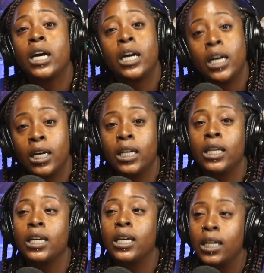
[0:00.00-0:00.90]

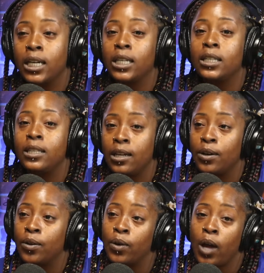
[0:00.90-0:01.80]
good good
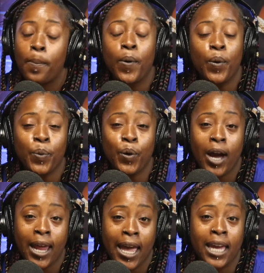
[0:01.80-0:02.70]
deal my homegirl
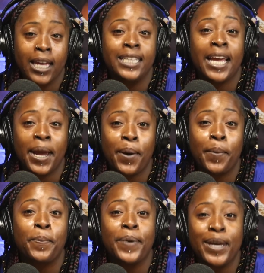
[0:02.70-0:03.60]
got a
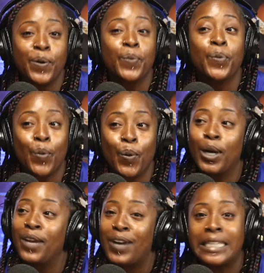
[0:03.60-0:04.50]
damn
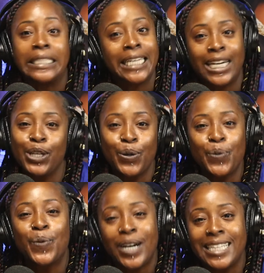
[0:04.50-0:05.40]
billboard if i tell you
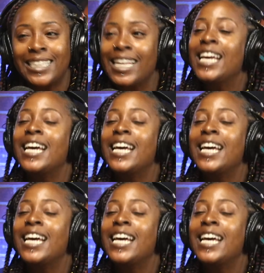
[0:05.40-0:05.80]
what